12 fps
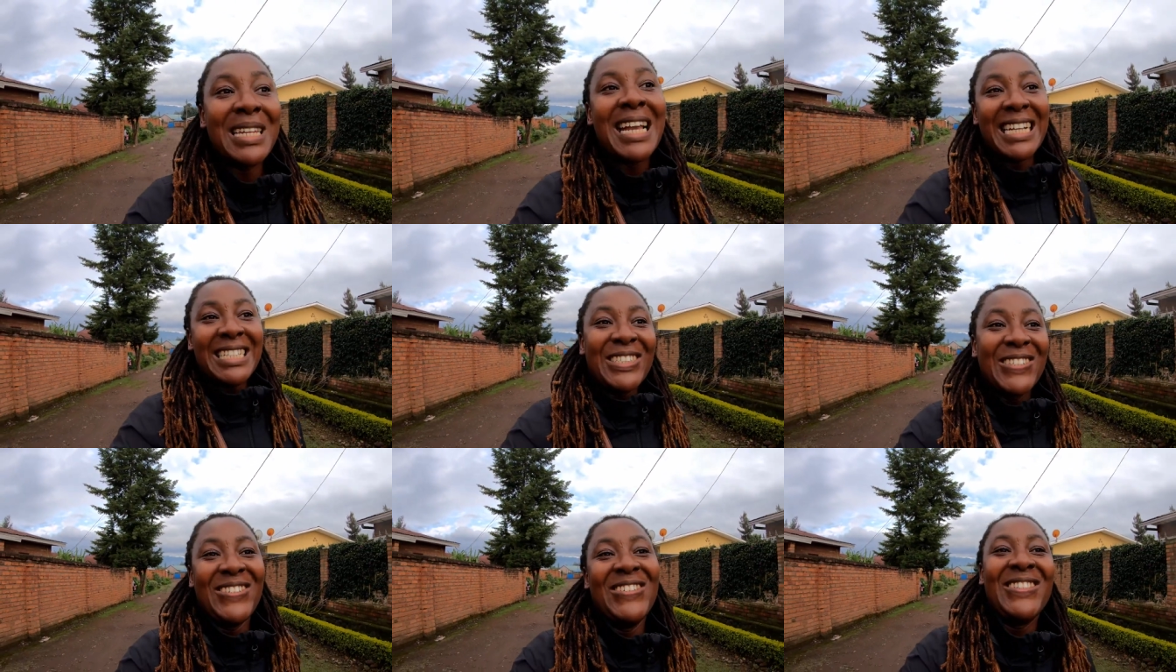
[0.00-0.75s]
and I can
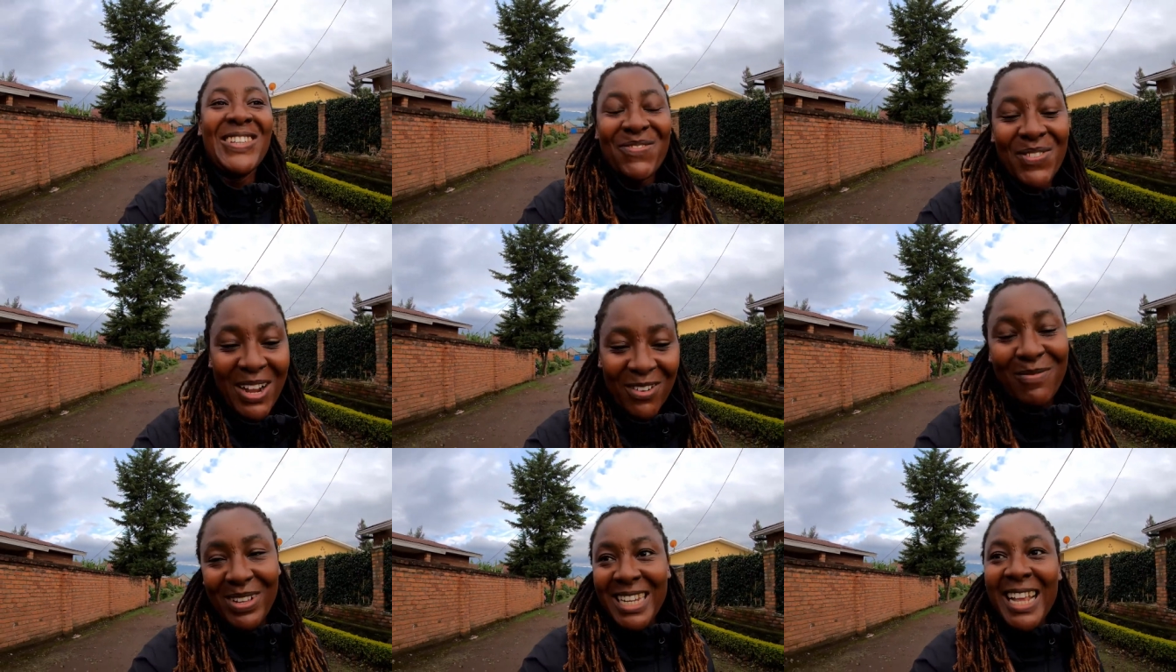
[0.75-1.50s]
show you the
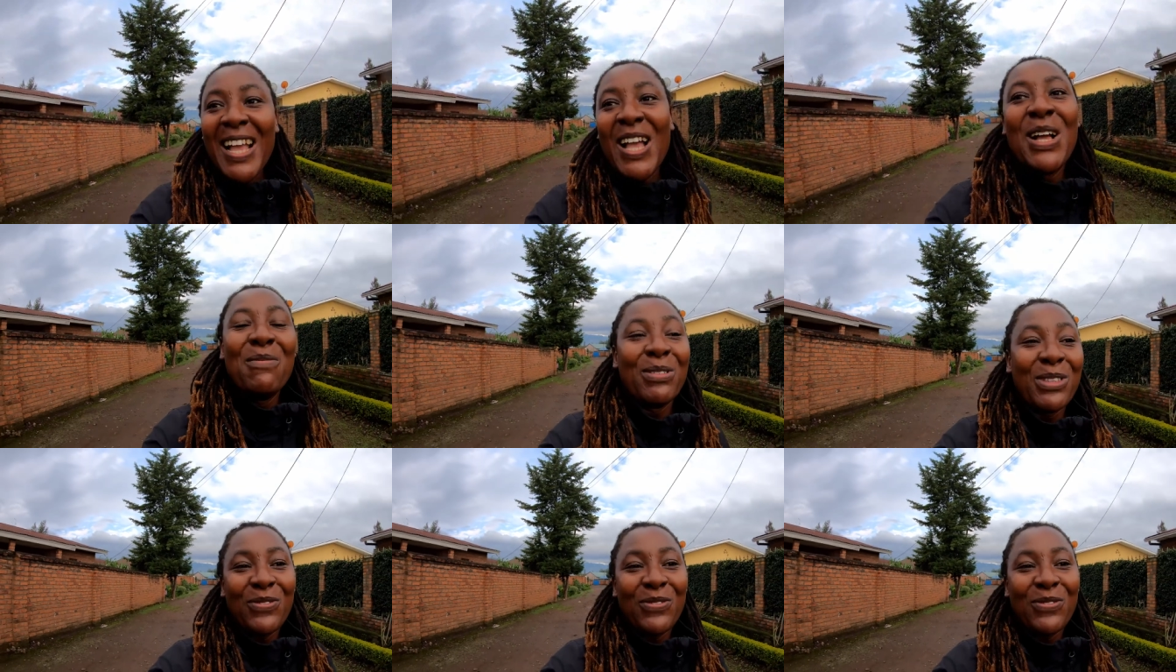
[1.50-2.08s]
environment but